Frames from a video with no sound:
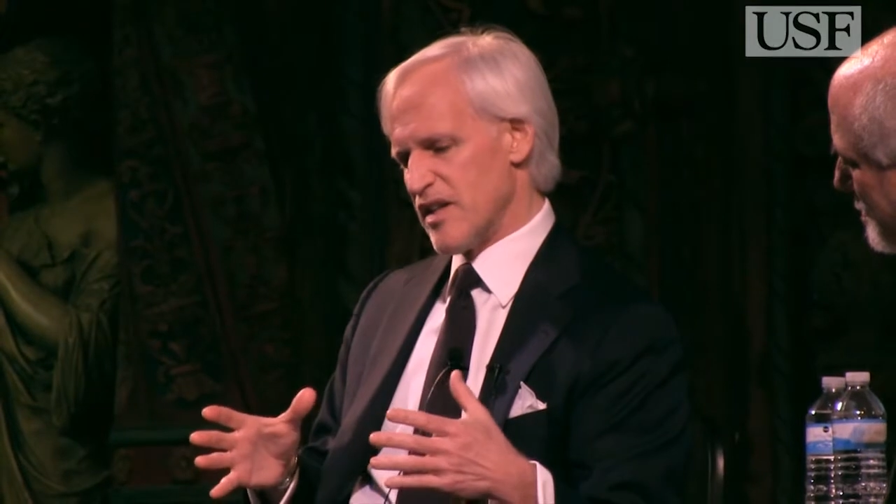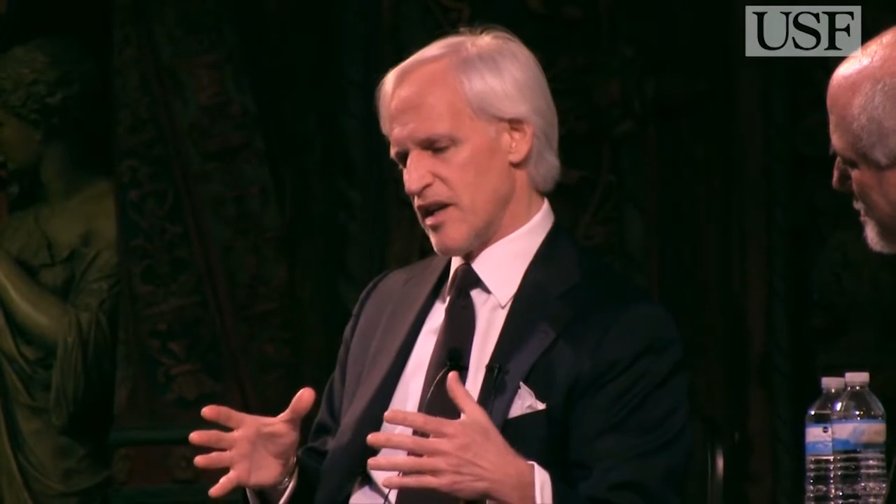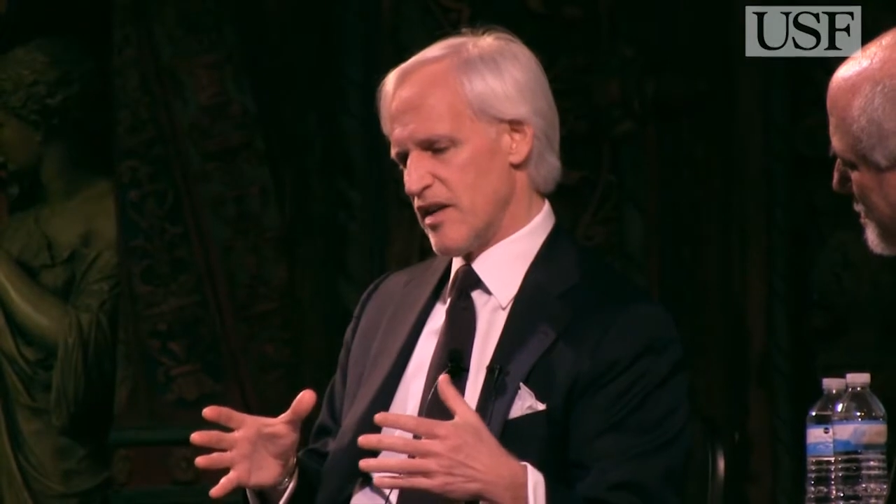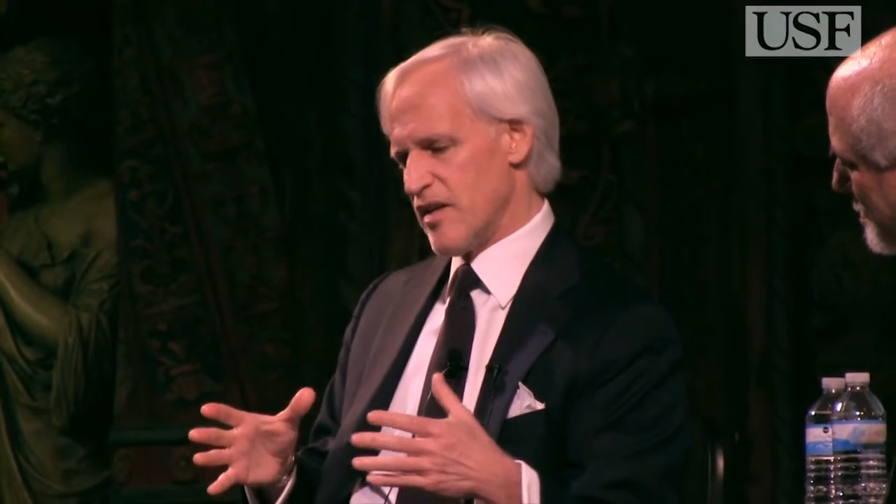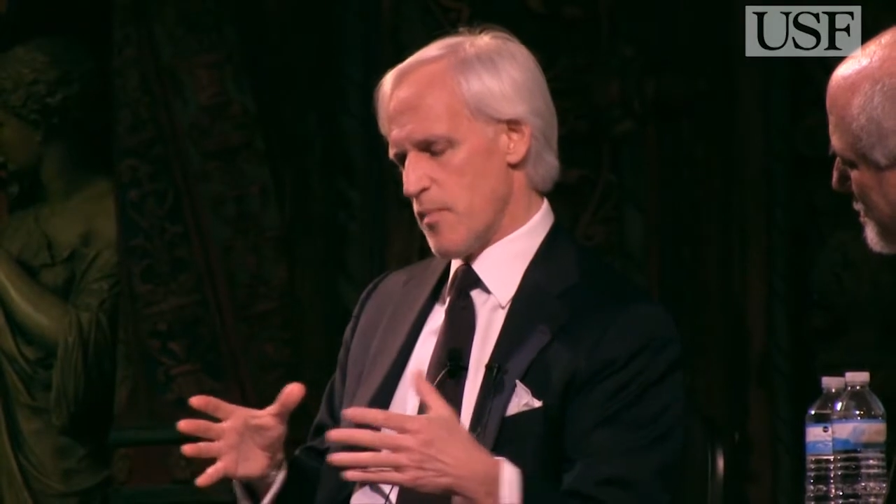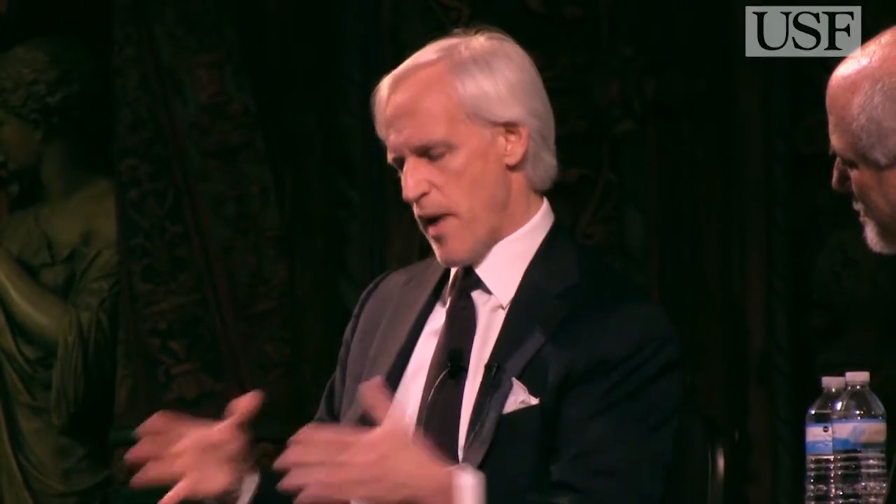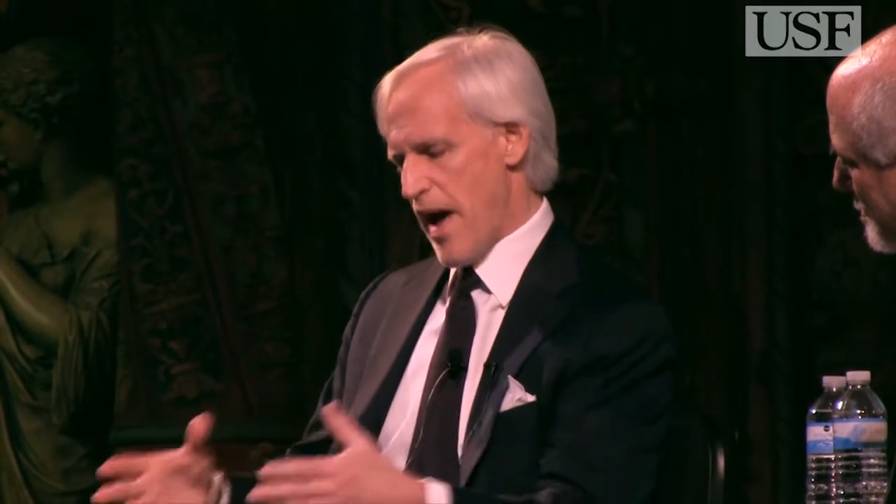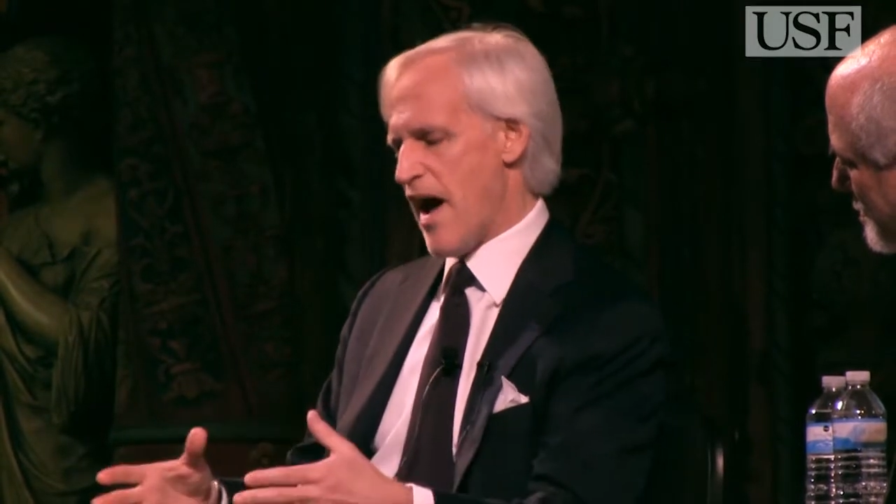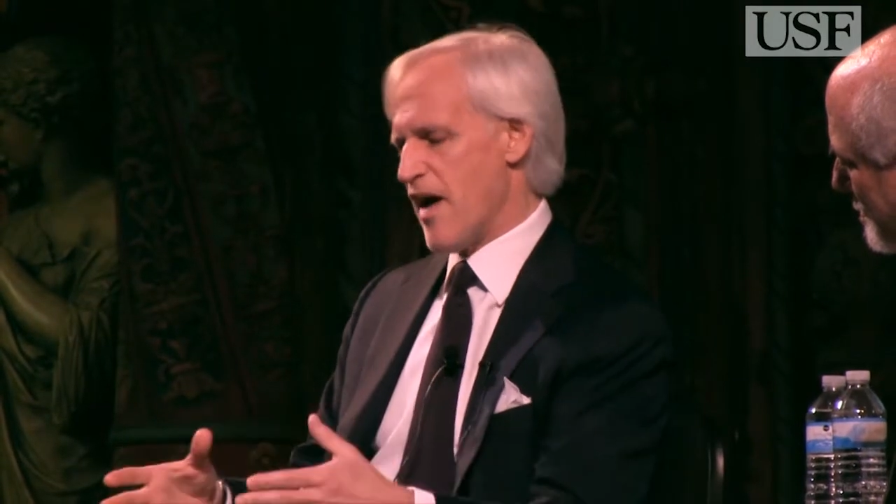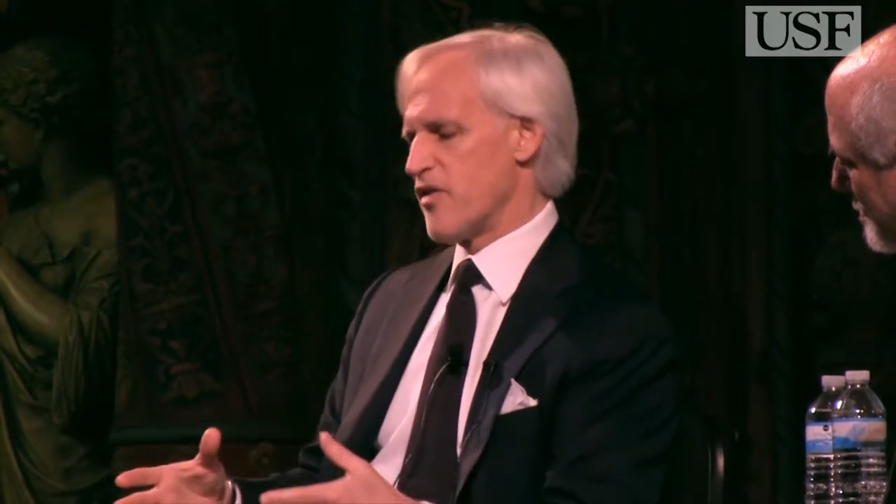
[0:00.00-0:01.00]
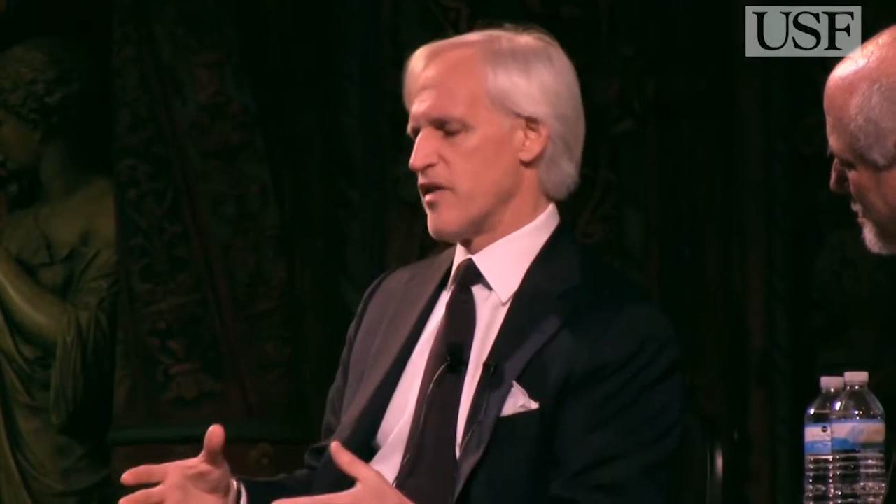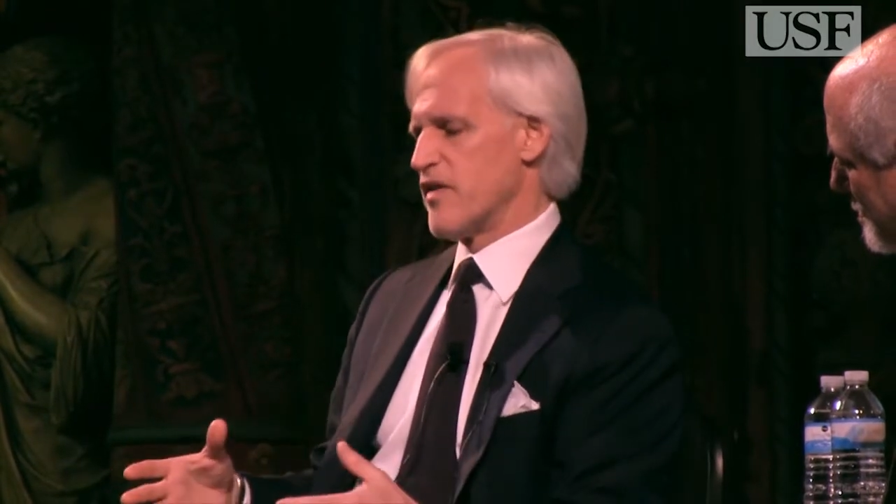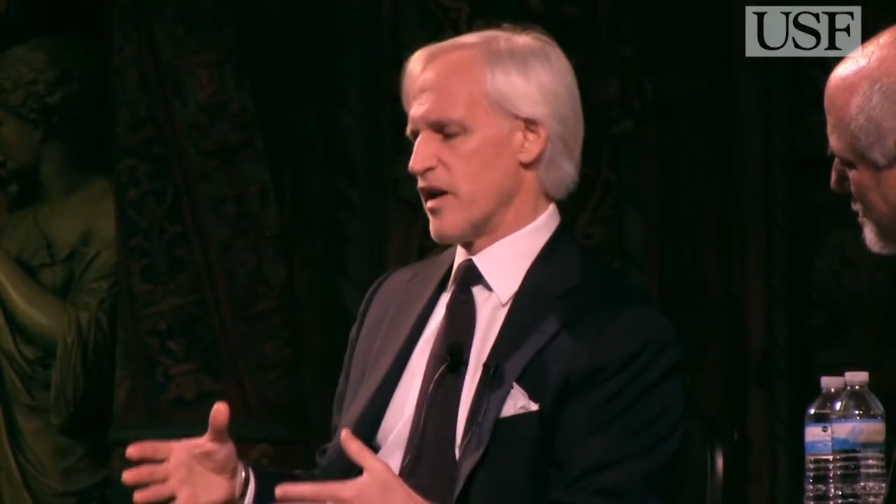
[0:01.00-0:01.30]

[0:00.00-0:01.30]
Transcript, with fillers: seeing the path.